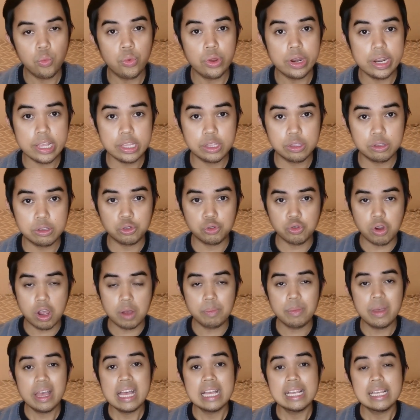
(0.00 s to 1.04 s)
We need to
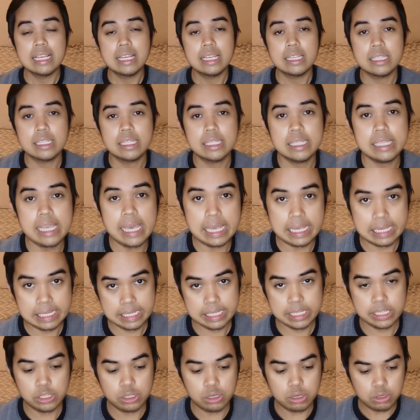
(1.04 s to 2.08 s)
drop
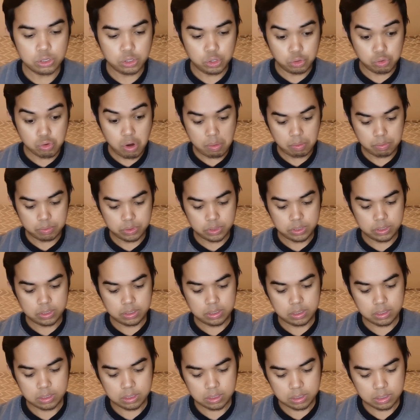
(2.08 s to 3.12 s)
6
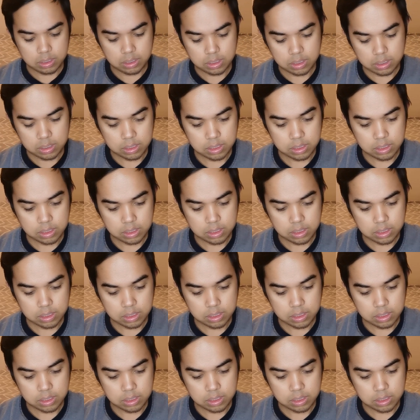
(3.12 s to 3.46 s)
drops